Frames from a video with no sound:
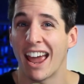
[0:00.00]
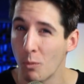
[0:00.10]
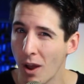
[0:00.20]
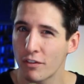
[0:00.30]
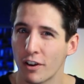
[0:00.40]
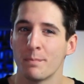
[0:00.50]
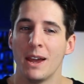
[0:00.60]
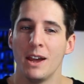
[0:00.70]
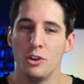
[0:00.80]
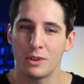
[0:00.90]
However,
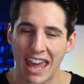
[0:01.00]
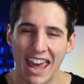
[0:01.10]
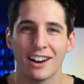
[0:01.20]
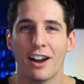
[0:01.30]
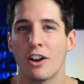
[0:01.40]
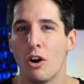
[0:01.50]
you cannot